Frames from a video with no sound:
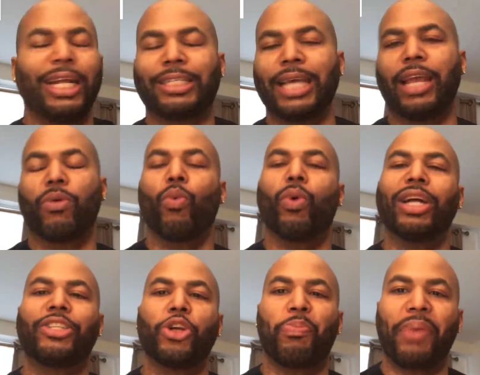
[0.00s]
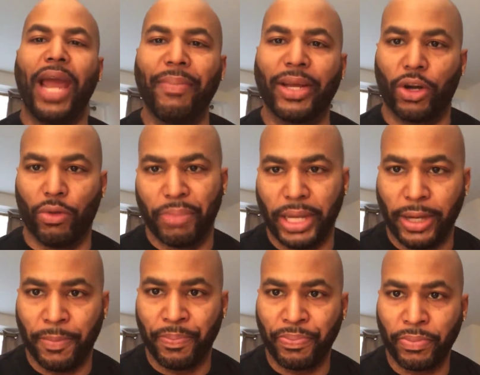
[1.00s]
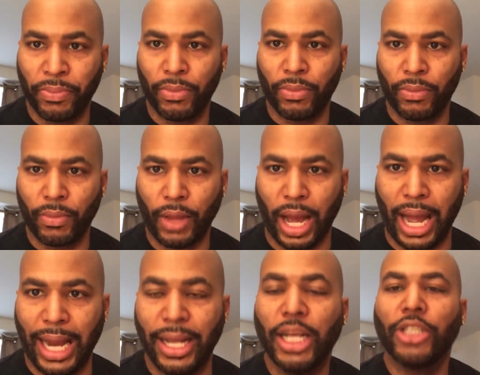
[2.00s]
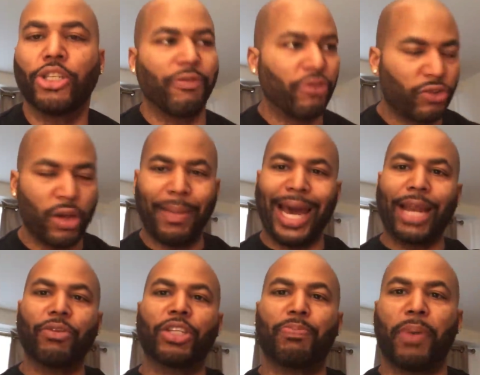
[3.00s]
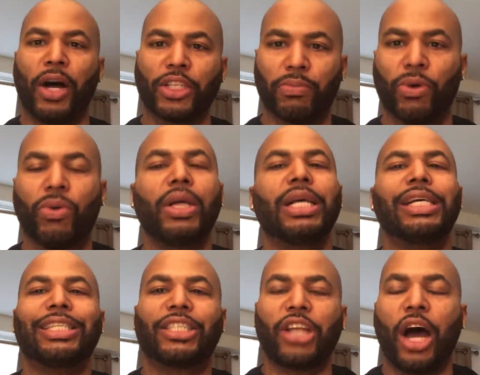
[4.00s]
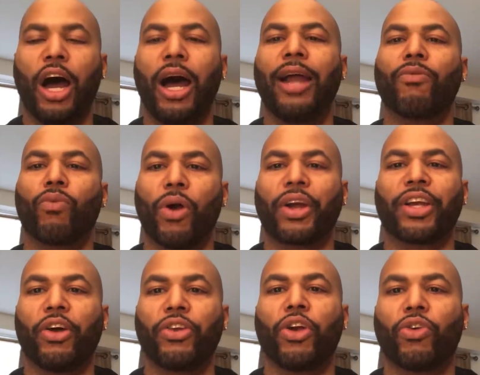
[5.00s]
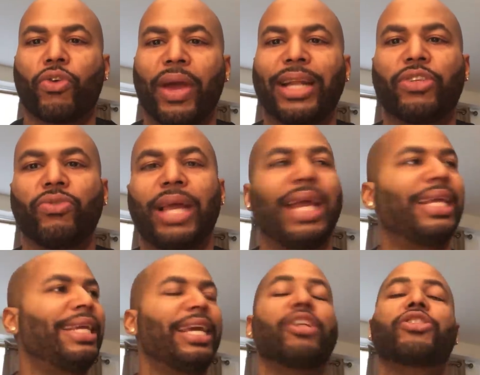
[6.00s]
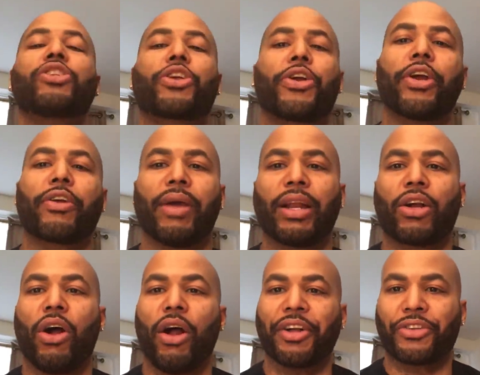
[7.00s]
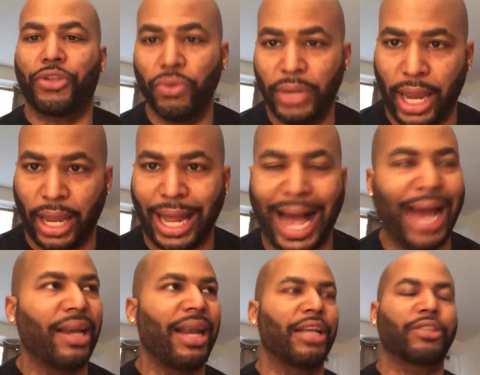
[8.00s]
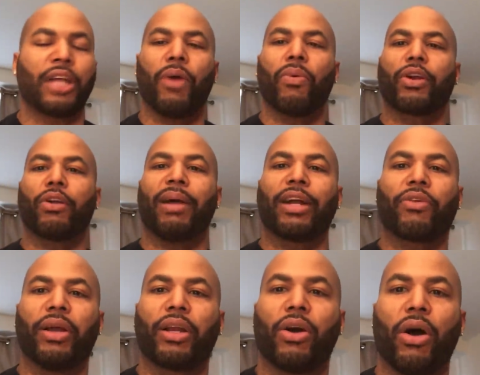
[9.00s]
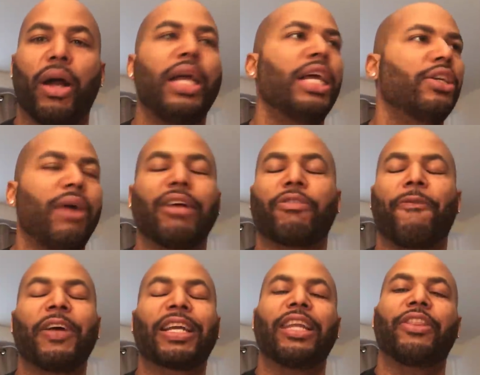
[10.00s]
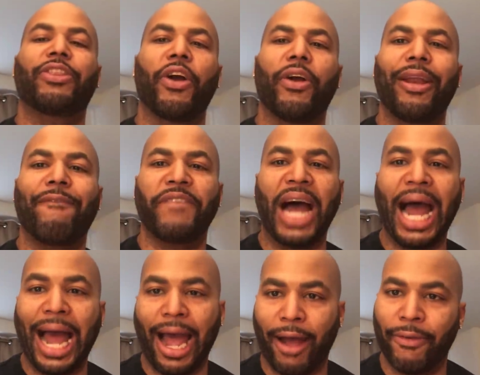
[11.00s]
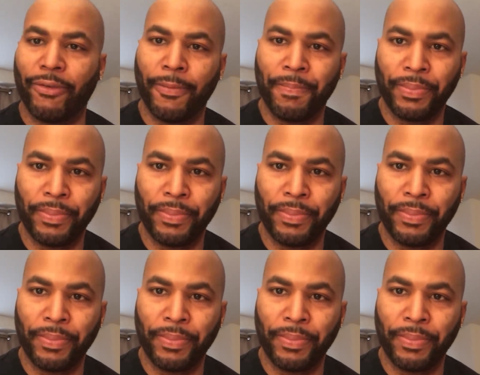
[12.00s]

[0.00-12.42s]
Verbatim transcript: to dictate what your payment going to be. All right. So if you're somebody responsible, start working on your credit today. Get a secure credit card today. I did not start working on my credit card till I was fucking 35.